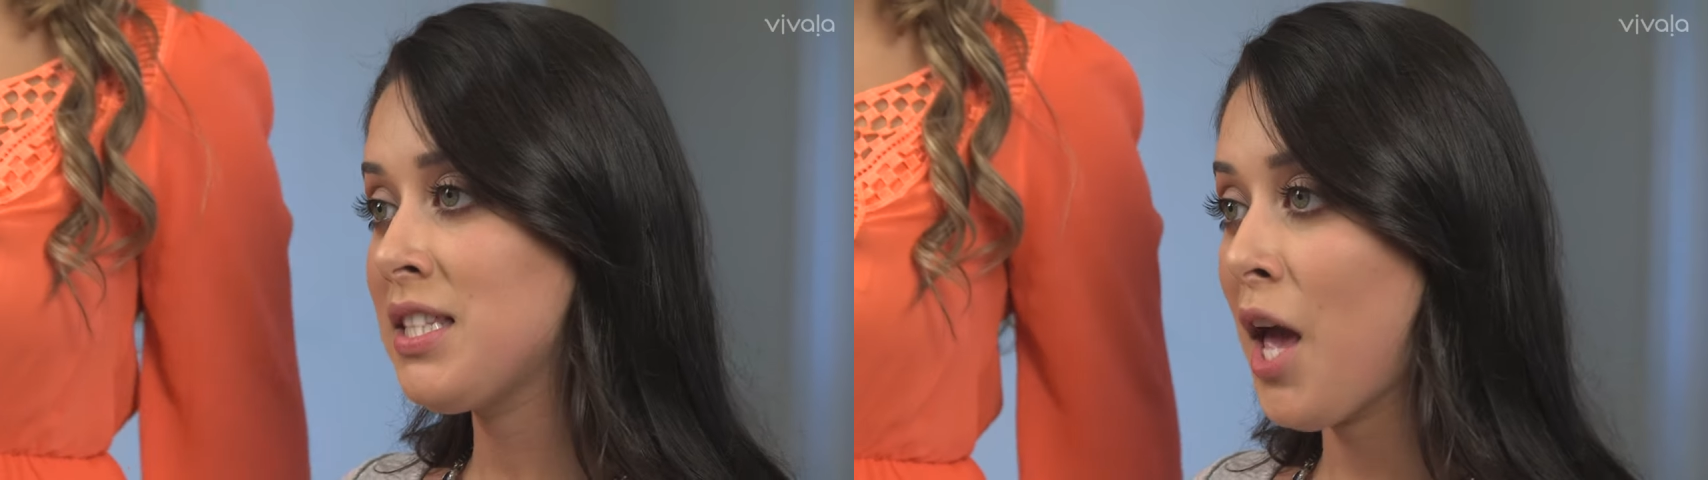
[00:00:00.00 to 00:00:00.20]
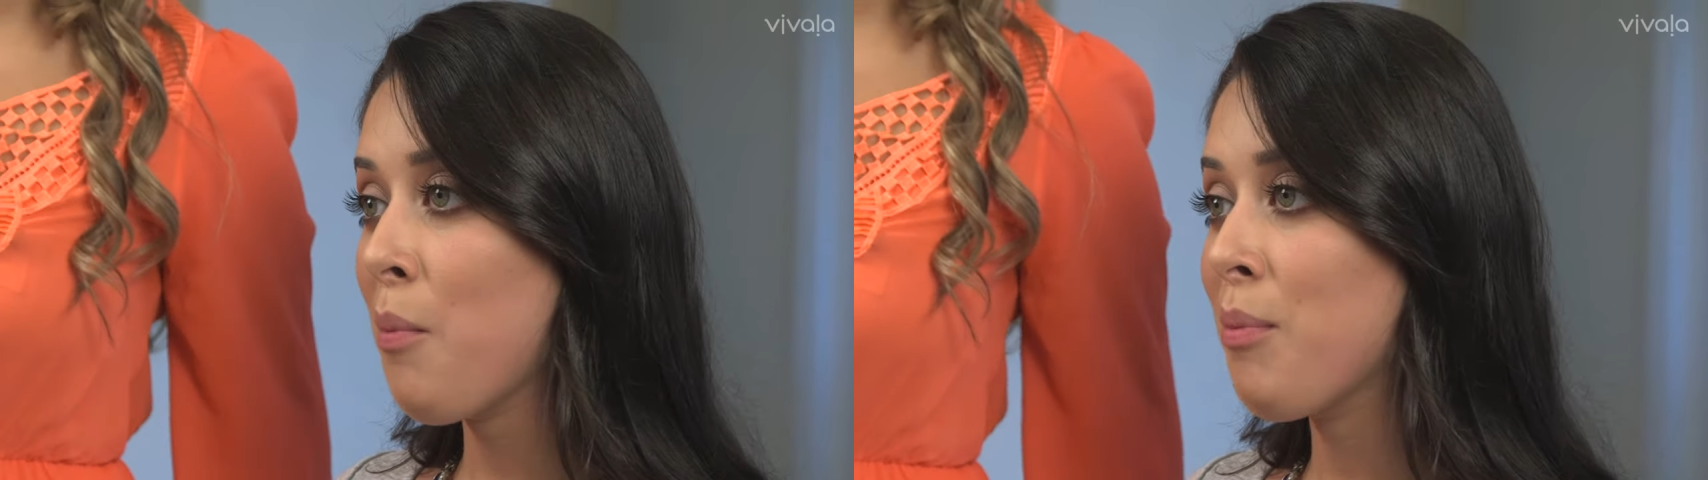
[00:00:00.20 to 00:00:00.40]

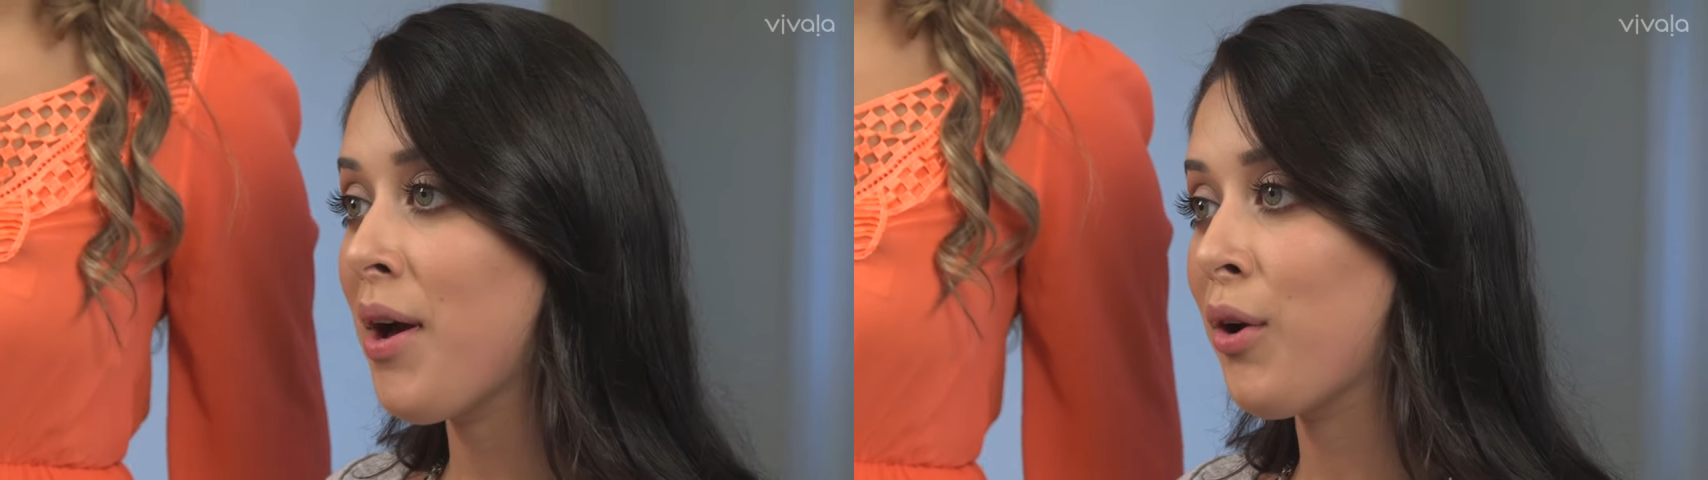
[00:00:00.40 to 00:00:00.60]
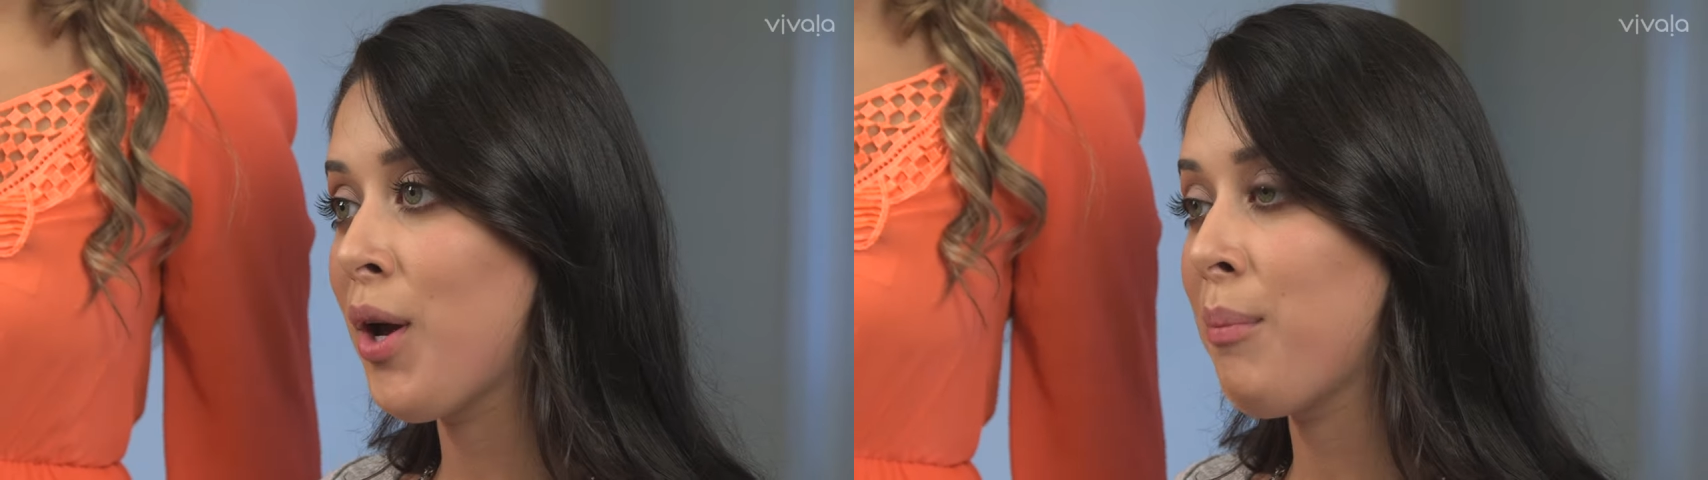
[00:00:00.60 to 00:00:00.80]
time with
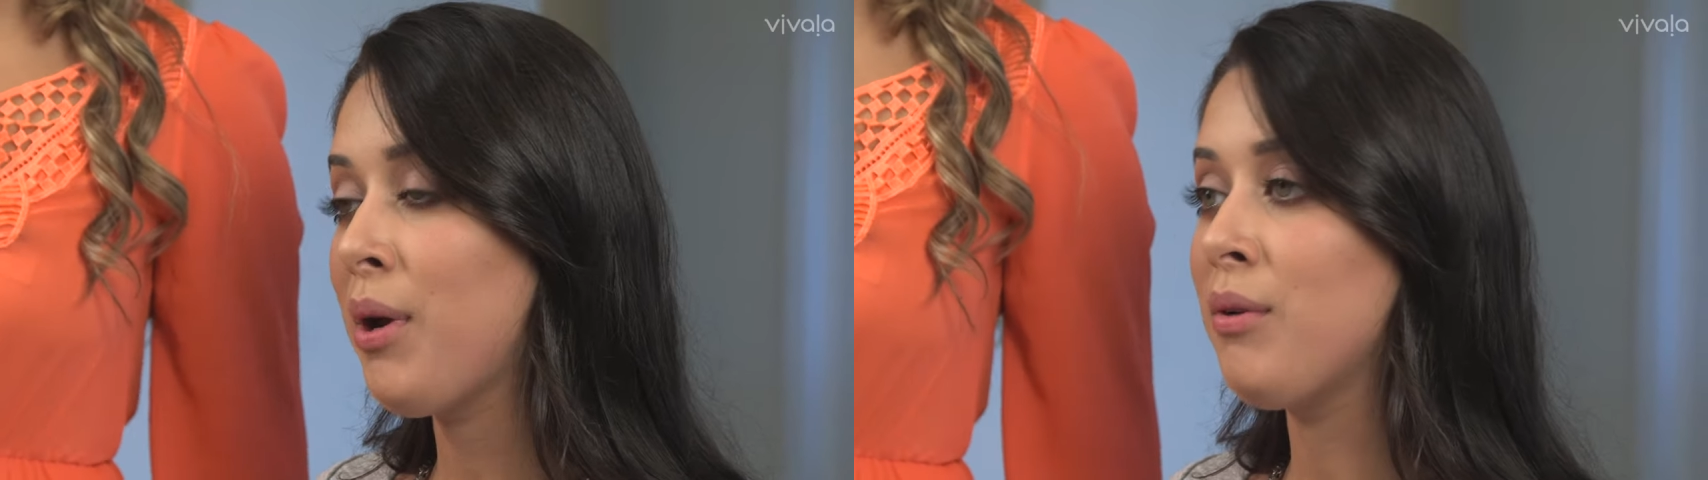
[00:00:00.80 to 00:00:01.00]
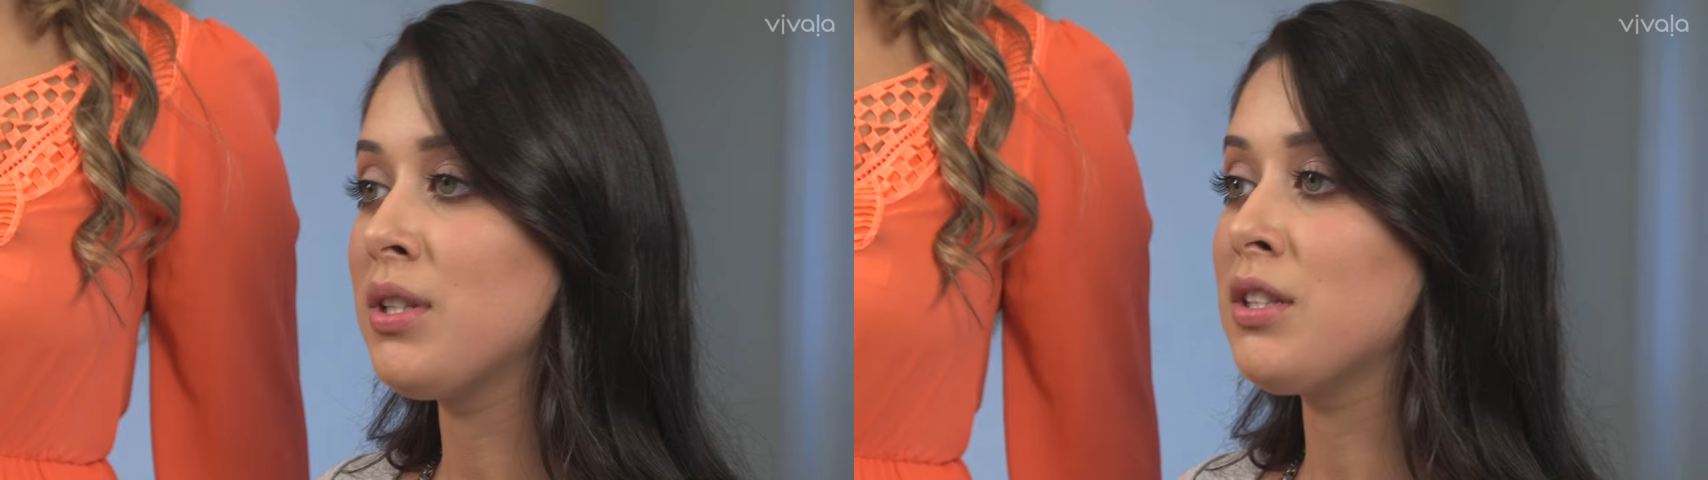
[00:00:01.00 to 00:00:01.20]
my
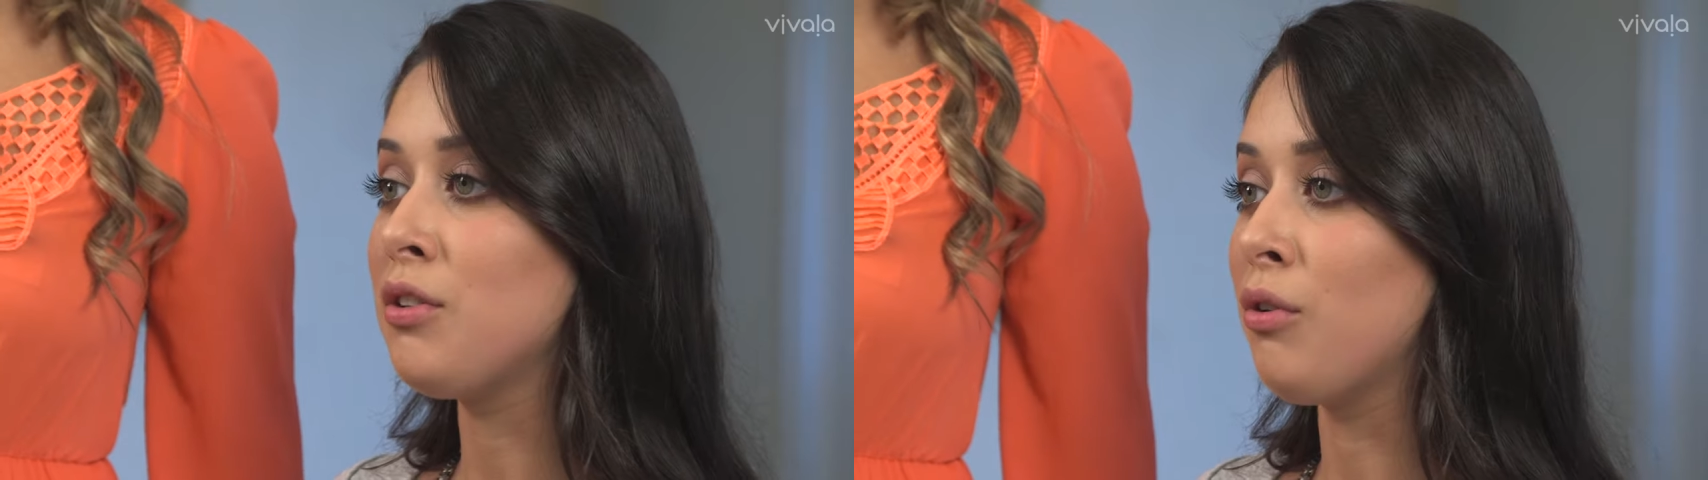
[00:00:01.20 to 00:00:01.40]
grandparents,